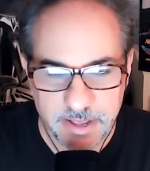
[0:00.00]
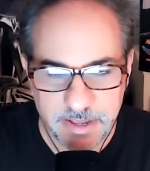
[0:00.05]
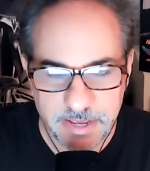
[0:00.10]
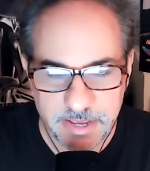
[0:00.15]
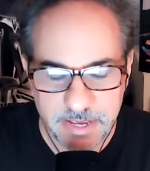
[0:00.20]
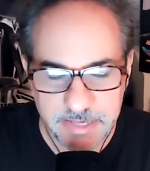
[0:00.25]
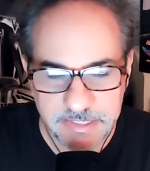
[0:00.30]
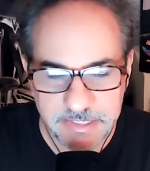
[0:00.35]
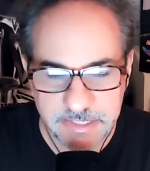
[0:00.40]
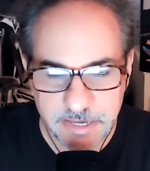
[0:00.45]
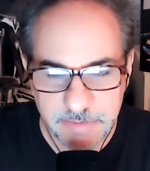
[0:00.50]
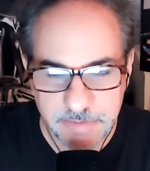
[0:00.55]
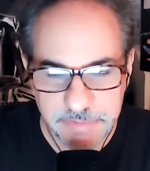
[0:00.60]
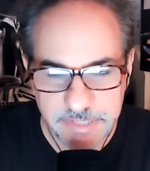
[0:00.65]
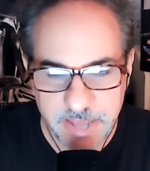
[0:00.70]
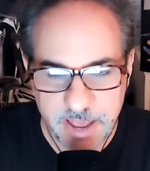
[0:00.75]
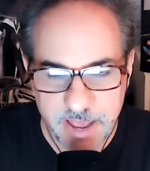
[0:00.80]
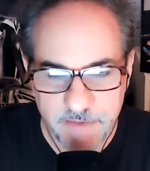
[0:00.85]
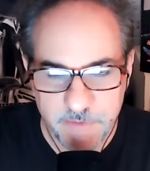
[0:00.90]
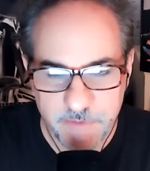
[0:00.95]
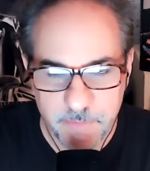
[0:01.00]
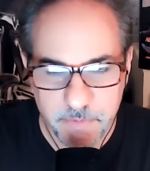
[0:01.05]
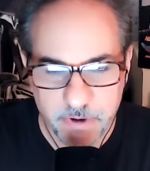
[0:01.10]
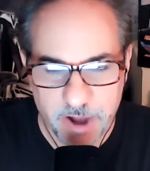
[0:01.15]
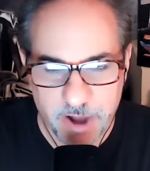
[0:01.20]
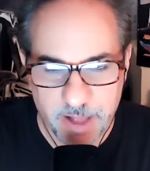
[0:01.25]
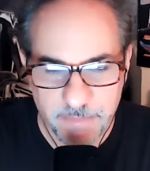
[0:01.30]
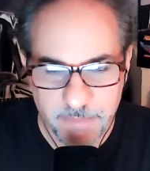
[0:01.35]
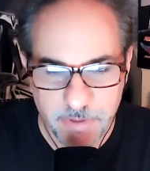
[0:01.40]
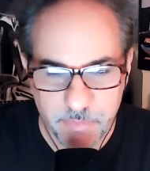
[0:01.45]
He seems to have a
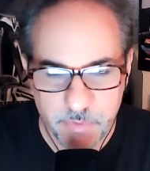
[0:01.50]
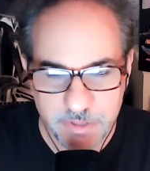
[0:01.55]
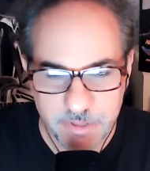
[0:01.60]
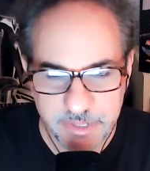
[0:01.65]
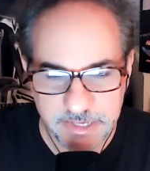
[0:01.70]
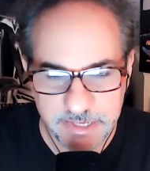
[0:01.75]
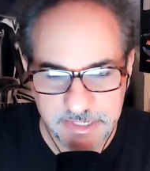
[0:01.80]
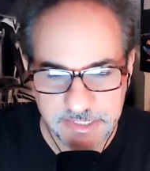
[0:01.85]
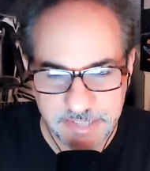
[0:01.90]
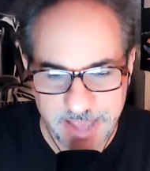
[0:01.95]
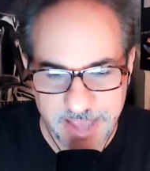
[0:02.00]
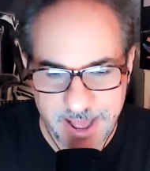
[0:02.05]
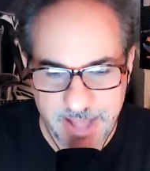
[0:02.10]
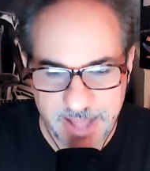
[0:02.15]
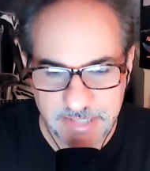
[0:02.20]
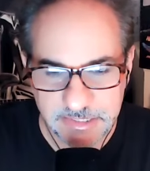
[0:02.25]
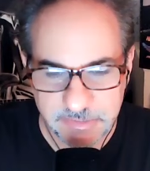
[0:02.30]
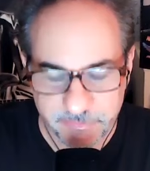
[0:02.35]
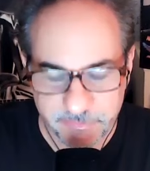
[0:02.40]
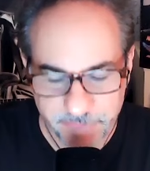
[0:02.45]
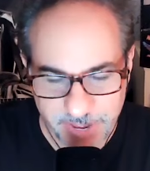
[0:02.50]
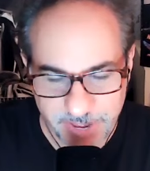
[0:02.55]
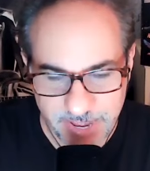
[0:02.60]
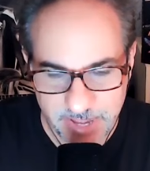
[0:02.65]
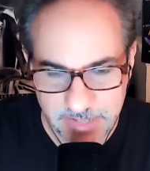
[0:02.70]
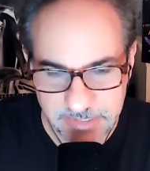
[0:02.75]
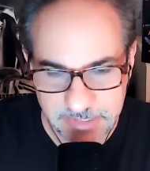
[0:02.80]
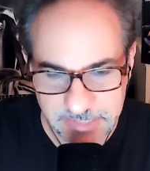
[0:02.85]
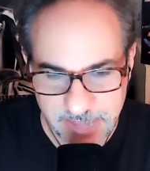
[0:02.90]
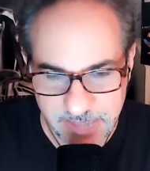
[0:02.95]
problem with his dad's
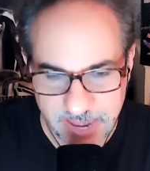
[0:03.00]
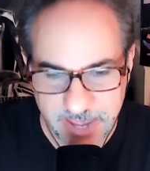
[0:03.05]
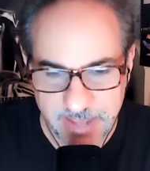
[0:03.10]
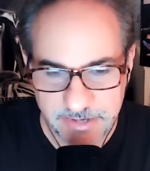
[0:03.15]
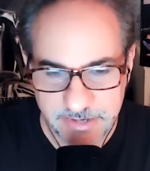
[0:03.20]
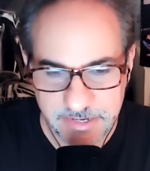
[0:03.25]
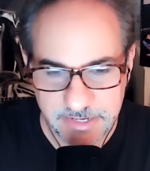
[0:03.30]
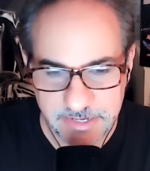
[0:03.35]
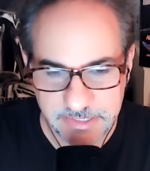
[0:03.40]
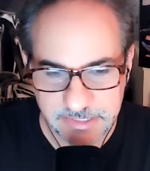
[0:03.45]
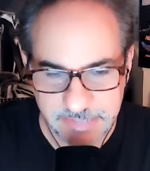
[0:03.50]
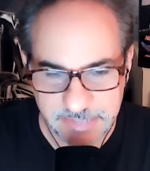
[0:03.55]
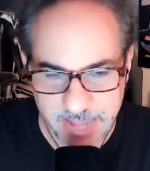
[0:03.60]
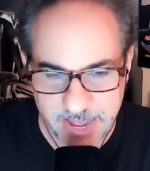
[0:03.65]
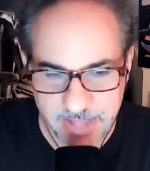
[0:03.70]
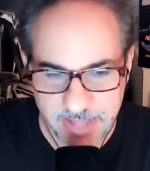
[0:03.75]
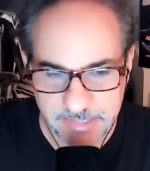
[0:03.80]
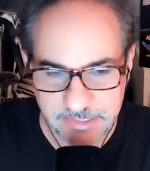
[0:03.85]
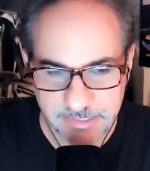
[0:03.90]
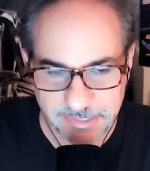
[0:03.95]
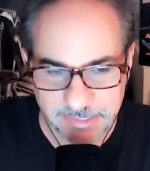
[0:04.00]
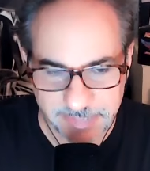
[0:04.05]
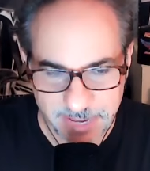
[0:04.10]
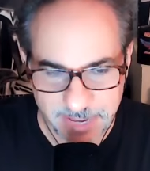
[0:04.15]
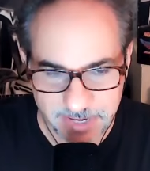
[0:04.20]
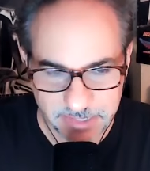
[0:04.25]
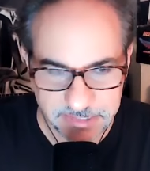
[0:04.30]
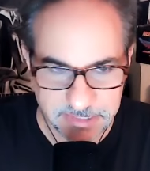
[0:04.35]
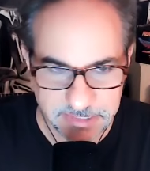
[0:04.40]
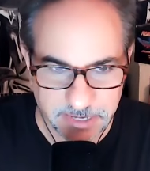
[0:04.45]
fans and his dad's
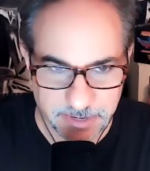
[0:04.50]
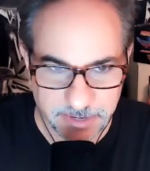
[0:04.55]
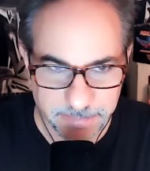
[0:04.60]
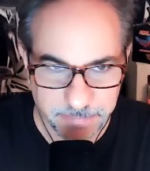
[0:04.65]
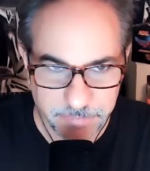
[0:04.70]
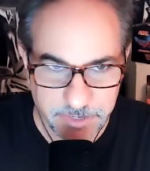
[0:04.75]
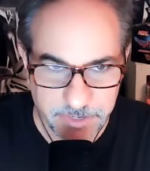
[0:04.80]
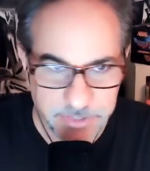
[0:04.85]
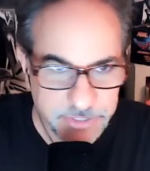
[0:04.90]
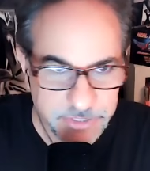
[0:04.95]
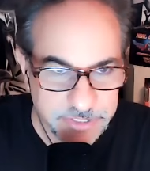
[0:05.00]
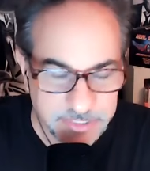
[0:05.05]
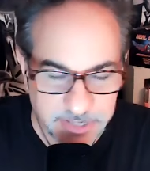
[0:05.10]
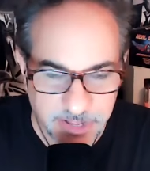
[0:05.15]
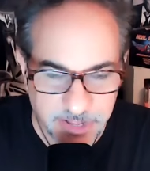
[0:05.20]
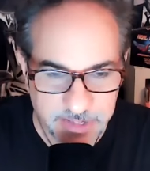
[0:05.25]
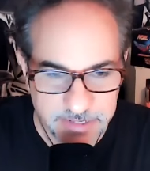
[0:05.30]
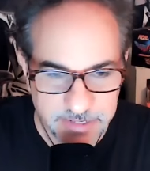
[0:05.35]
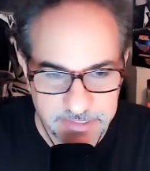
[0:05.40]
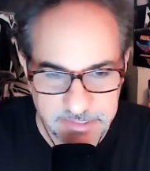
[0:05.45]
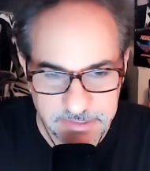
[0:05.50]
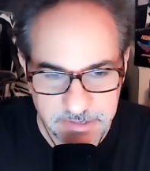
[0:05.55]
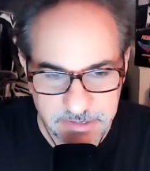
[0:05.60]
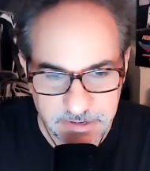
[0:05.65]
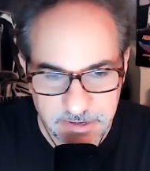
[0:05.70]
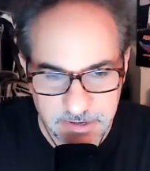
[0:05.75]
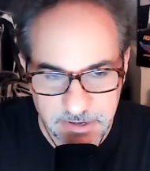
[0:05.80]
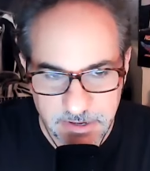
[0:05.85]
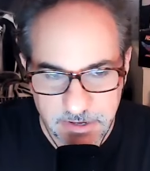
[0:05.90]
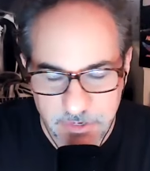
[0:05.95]
legacy. He just does.
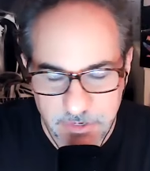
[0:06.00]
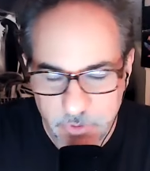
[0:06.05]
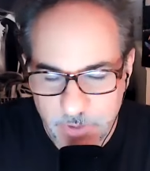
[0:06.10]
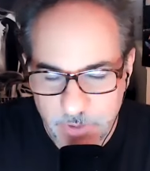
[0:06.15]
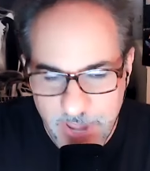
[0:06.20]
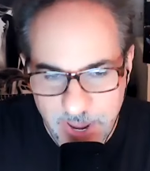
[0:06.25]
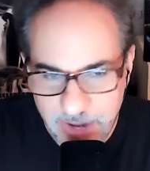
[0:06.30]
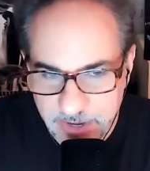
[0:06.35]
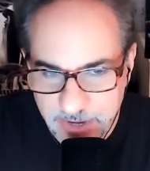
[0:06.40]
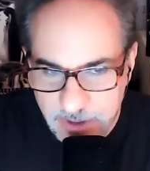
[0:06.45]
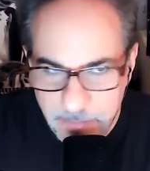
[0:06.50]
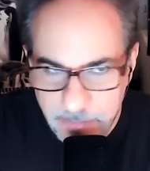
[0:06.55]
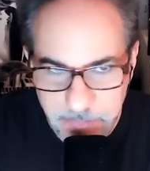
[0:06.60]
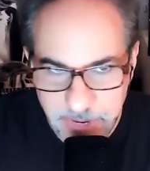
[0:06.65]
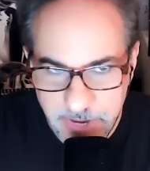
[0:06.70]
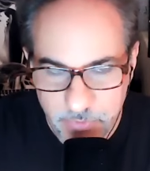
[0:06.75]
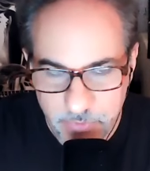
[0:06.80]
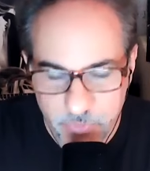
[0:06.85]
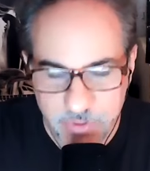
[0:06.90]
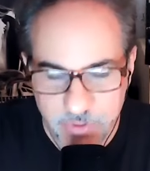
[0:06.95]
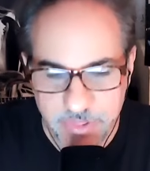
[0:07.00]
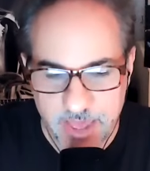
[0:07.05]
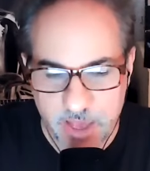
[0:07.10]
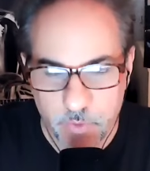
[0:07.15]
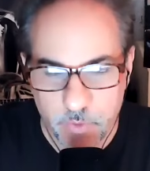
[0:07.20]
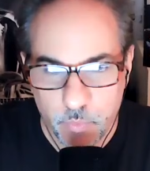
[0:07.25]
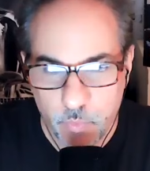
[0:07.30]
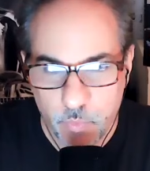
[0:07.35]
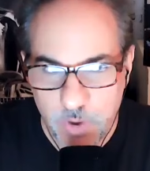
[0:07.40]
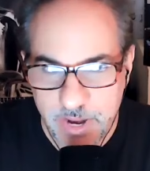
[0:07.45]
You can't compete with
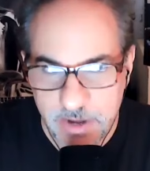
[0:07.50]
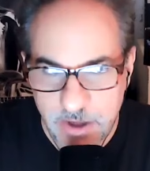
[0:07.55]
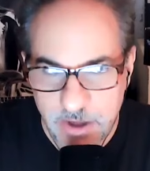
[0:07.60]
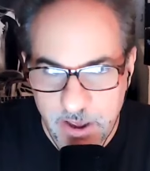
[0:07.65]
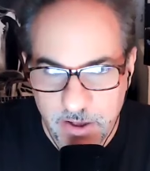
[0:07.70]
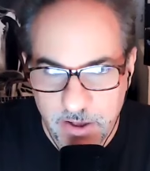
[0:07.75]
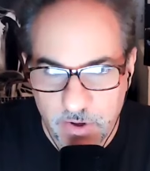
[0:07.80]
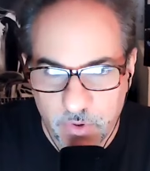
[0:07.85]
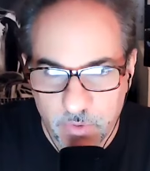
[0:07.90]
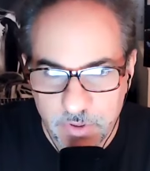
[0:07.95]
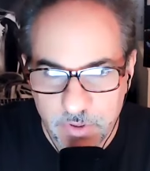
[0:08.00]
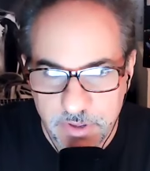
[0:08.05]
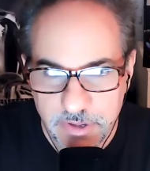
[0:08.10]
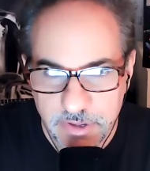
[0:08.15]
that. We know.